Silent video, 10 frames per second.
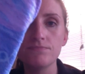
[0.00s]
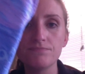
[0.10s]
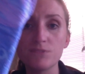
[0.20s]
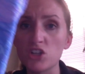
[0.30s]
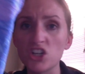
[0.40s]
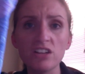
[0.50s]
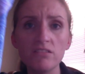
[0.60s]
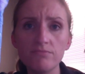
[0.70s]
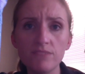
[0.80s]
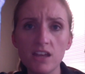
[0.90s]
good
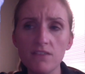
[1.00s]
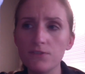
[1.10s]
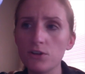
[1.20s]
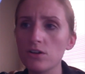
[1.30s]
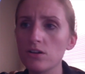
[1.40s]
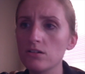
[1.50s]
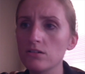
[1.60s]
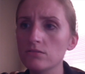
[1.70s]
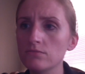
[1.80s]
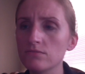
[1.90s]
if
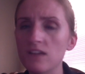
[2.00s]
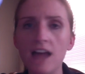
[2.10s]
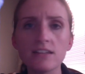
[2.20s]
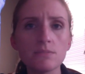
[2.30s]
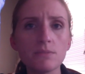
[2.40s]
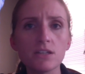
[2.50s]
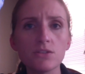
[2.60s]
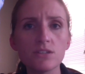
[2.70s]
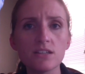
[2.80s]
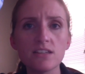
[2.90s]
you're not somebody
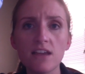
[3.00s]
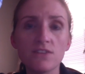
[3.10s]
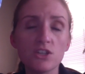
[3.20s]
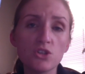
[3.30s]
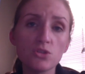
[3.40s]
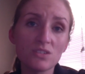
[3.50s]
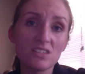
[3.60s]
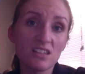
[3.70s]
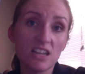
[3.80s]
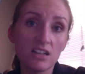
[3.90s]
who tends to have issues with
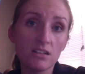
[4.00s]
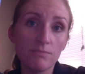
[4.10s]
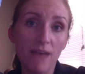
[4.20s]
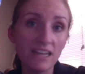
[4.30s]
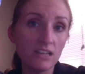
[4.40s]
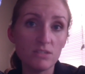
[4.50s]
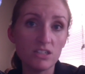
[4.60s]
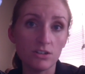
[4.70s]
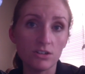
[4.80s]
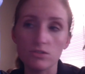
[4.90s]
slick backing
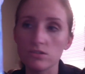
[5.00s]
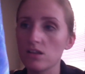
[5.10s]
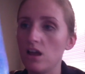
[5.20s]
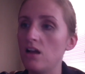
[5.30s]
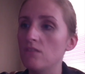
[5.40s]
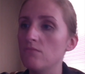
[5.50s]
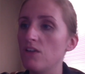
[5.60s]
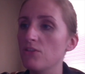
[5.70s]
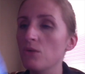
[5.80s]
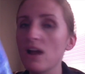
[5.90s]
materials.
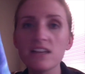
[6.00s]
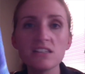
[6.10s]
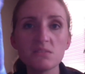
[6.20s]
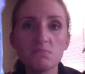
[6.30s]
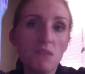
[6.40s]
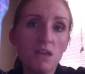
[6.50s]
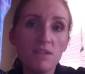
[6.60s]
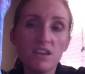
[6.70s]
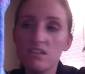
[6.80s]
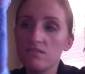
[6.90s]
Otherwise,
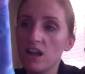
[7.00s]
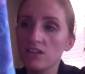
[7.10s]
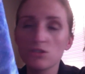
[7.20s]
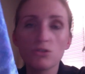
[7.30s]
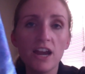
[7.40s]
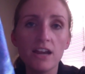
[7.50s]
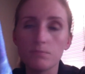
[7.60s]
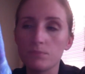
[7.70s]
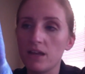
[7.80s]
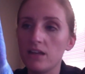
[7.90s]
maybe not so great,
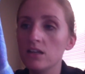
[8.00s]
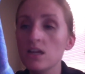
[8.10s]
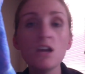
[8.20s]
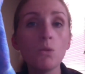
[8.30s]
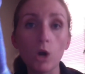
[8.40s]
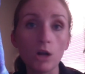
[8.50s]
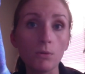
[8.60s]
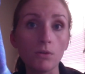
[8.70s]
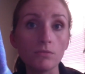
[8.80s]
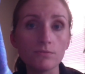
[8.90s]
but
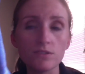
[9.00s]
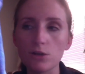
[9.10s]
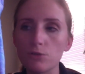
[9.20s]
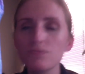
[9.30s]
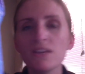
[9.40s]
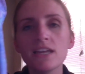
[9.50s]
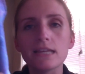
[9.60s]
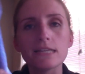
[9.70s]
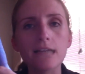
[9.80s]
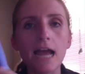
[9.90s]
workable. So
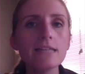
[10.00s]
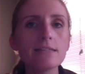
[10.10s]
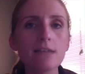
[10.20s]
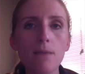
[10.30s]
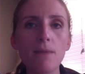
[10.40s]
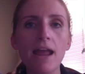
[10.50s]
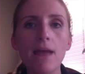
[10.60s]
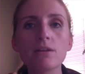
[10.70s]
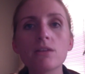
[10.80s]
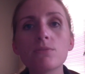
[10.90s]
thanks, guys. I
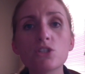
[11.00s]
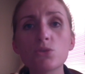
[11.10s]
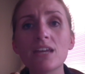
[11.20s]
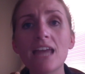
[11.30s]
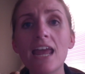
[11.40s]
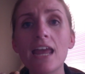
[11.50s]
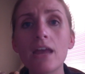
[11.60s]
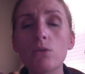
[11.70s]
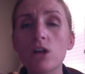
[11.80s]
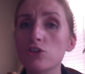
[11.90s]
am going to be doing
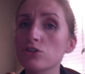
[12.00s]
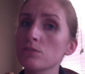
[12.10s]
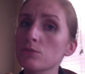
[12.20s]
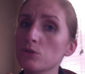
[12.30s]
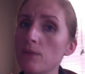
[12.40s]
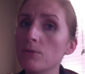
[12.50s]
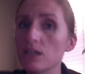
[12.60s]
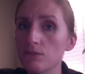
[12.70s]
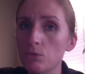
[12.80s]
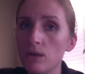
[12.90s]
a 100 subscriber
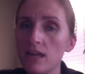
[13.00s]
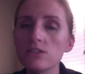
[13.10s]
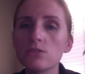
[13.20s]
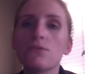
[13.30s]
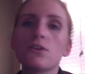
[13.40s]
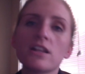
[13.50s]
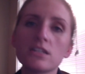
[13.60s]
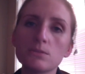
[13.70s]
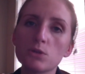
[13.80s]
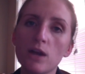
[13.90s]
giveaway, so if you're
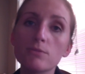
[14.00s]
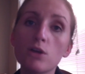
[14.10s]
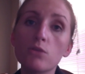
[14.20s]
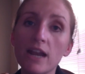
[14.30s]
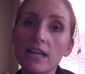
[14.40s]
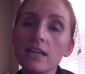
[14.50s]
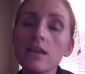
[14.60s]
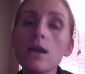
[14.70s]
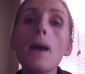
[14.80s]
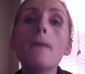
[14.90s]
not subscribed already,
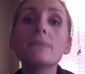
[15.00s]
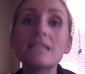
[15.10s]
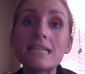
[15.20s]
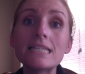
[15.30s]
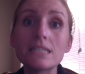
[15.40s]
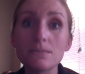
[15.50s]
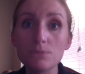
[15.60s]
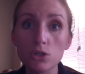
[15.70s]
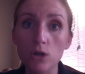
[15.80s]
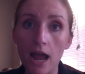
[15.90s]
please
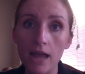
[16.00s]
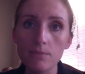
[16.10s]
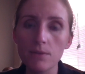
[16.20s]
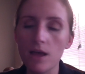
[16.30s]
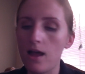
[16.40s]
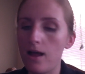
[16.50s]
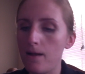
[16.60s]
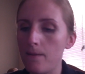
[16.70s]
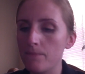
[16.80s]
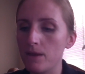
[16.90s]
subscribe.
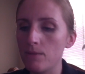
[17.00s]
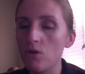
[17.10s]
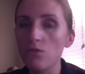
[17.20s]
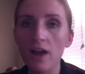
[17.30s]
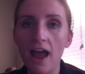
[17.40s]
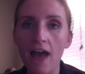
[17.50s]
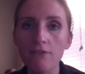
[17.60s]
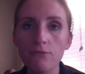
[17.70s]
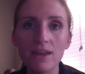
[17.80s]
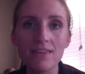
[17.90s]
I'm over
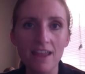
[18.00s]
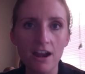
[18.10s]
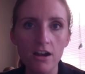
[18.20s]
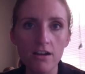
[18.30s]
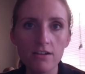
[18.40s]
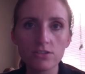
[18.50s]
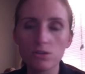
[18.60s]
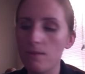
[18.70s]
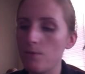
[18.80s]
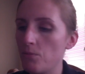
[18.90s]
halfway there,
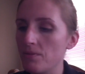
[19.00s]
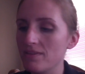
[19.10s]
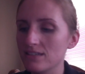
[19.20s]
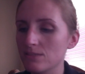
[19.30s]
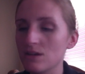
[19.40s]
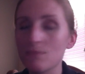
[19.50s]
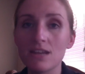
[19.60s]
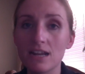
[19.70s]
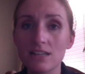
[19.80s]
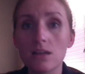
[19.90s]
so I'm hoping that sometime in
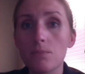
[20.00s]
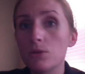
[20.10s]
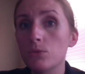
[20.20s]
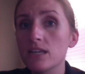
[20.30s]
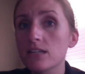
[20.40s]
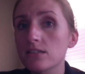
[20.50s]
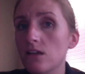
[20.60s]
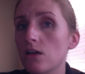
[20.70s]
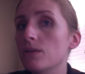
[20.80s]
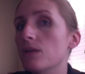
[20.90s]
the next couple of weeks
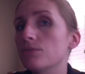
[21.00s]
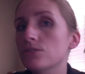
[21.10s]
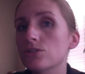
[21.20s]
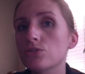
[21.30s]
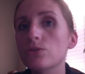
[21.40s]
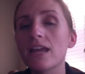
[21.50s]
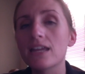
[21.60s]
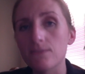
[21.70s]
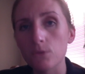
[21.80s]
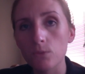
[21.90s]
I'll be able to do a
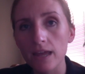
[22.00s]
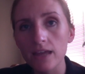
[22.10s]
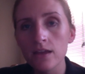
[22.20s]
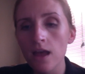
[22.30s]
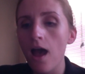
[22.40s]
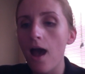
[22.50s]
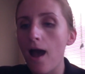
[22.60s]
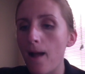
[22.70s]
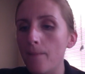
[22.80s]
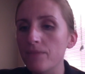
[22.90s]
giveaway.
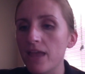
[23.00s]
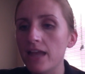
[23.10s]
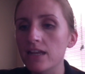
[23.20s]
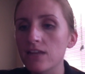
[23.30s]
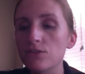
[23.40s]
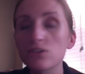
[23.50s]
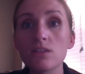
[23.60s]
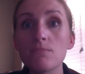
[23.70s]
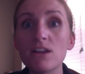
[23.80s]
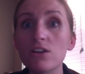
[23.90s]
And if there's
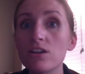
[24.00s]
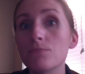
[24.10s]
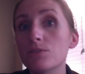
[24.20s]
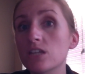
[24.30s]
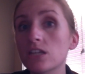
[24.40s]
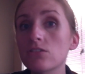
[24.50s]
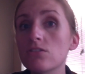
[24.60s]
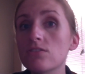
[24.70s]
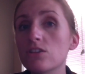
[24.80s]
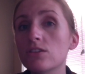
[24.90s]
a maker in
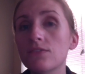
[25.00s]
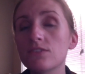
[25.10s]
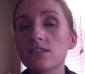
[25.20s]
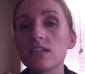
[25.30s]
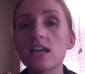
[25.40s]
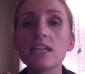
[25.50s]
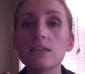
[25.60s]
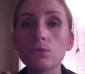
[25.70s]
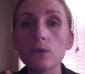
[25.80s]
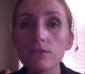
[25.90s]
particular that you'd love to see a
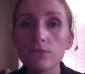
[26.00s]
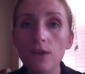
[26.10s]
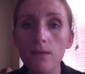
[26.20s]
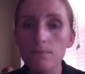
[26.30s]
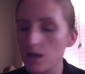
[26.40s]
giveaway from,